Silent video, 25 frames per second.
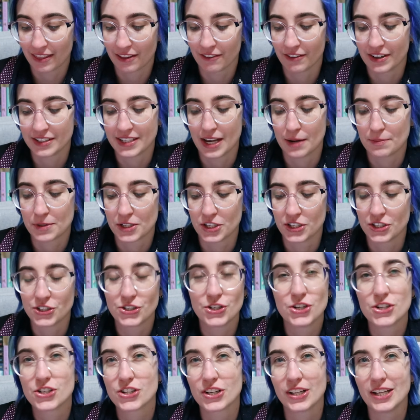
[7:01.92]
that the
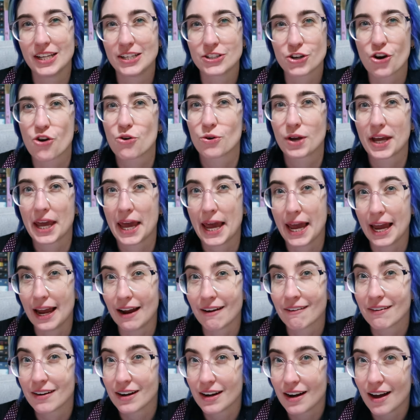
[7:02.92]
receptionists usually don't
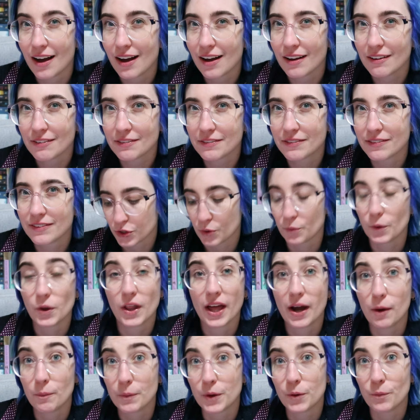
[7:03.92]
care enough, so we'll
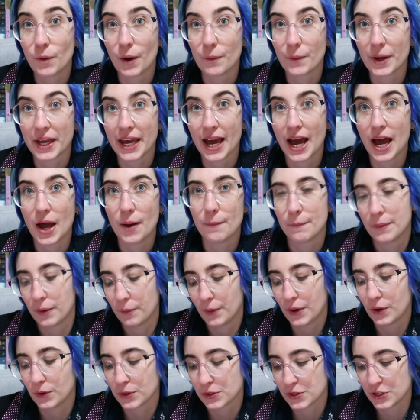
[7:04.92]
help you where we can, but
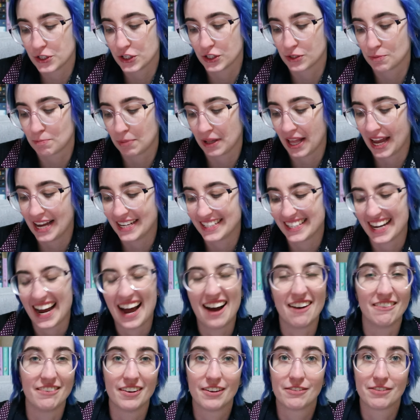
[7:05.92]
we also just plan to
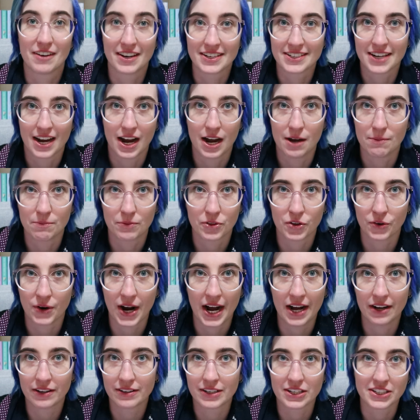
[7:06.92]
have a fun time
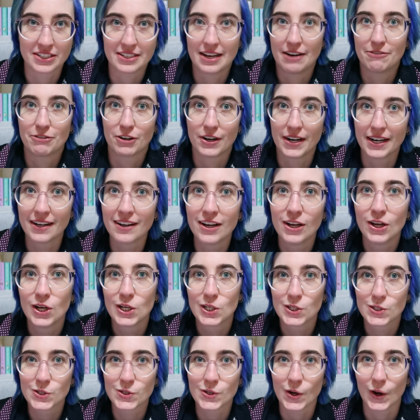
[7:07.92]
throughout your suffering.
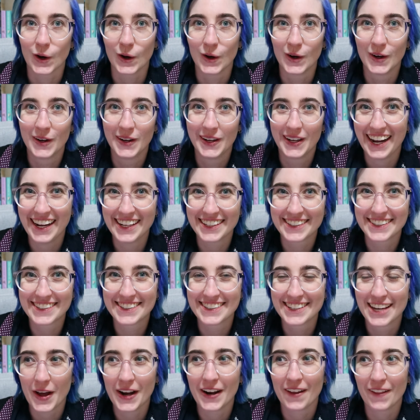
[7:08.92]
So
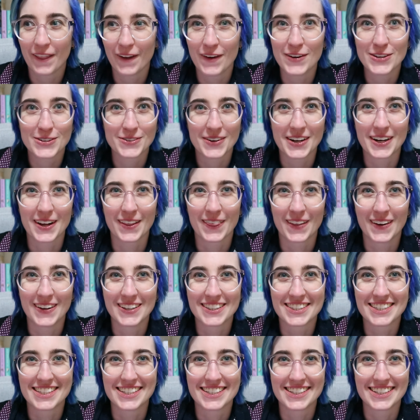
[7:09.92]
it's one of those
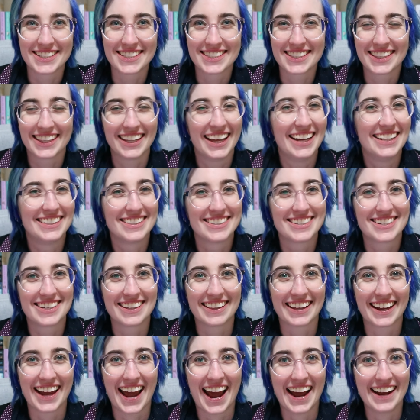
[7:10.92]
readathons that just lends
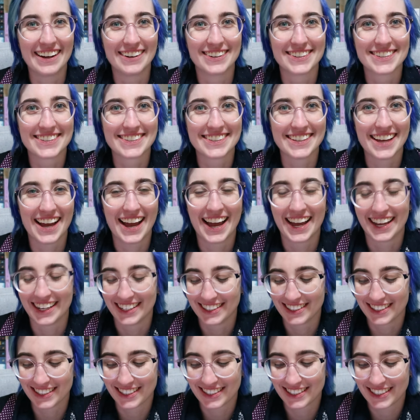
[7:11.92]
to the chaos,
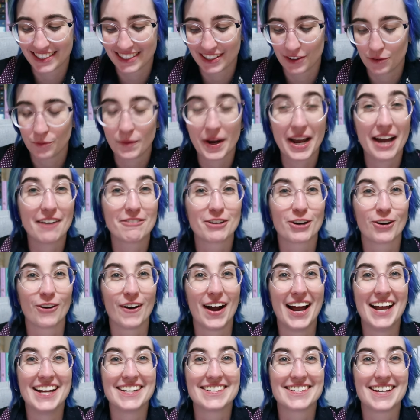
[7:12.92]
and we have a
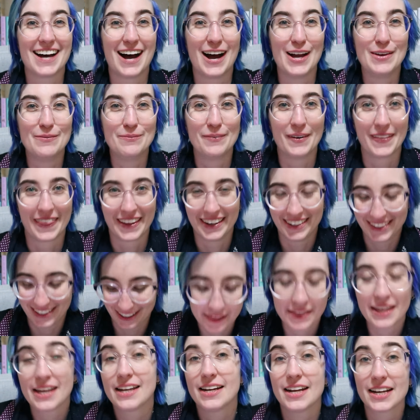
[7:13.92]
grand time with it.
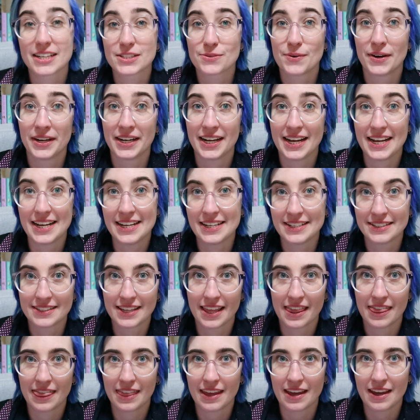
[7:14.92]
The next one is
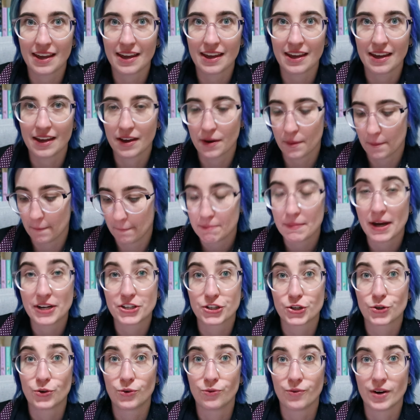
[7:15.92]
the
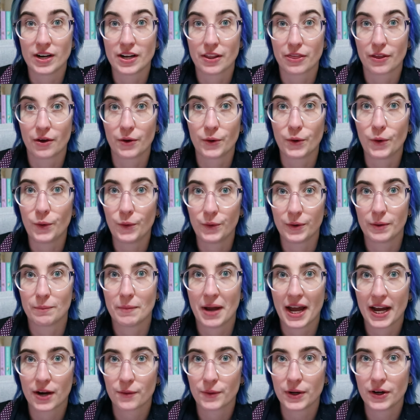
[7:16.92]
Magical Readathon Autumn
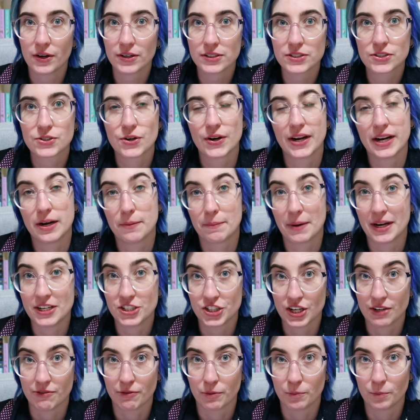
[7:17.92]
Equinox, created by
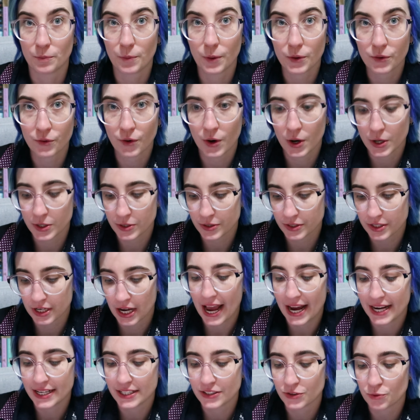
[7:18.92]
G from Book Roast,
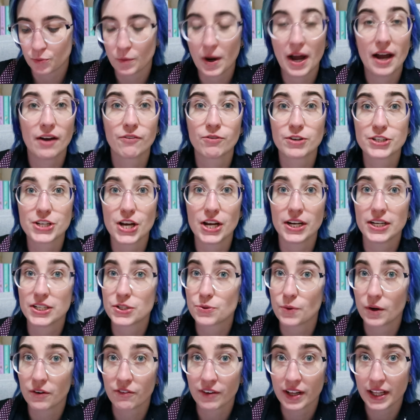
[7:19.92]
and we're returning
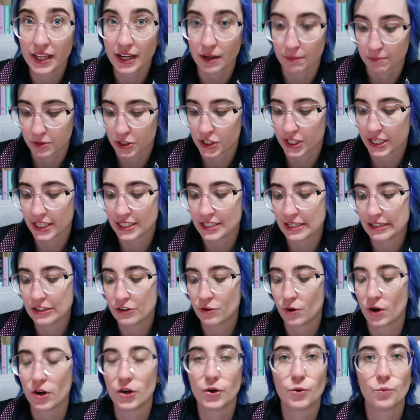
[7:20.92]
to Aurelium to
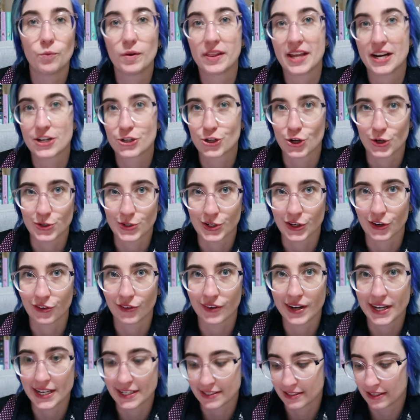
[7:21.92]
continue on with our chosen
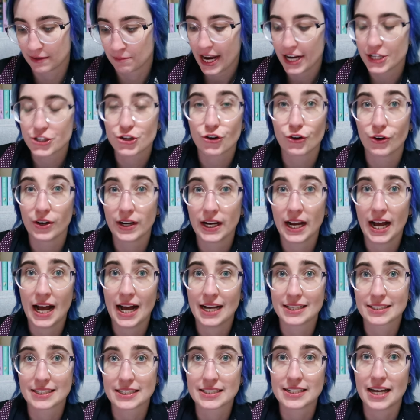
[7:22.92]
careers. Each career
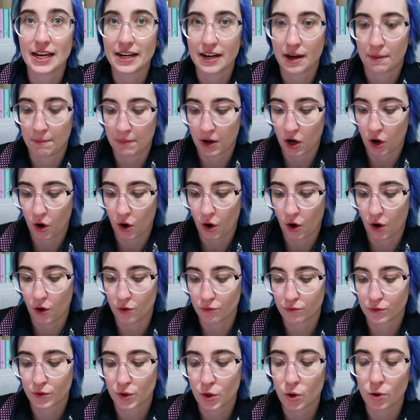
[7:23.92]
has a set number
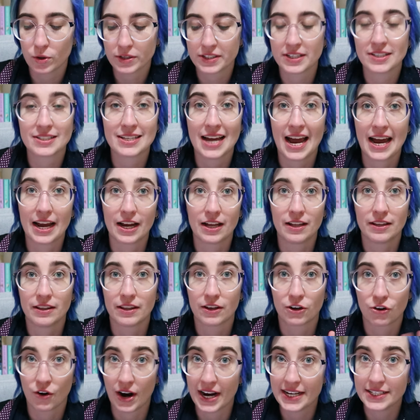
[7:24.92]
of courses and
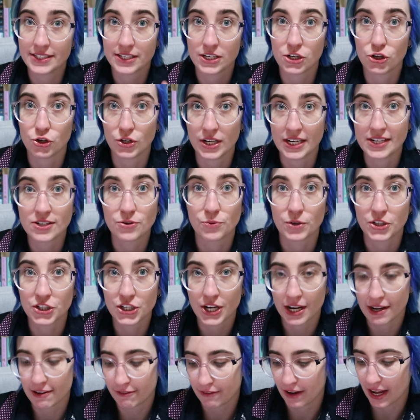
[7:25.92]
the grades that you need to
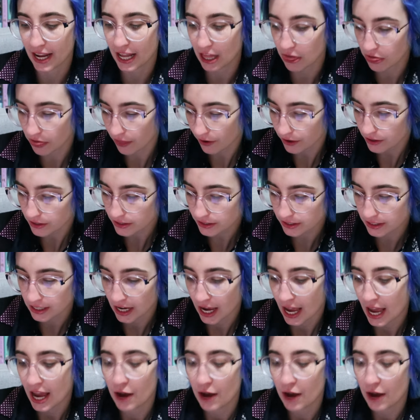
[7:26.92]
achieve in those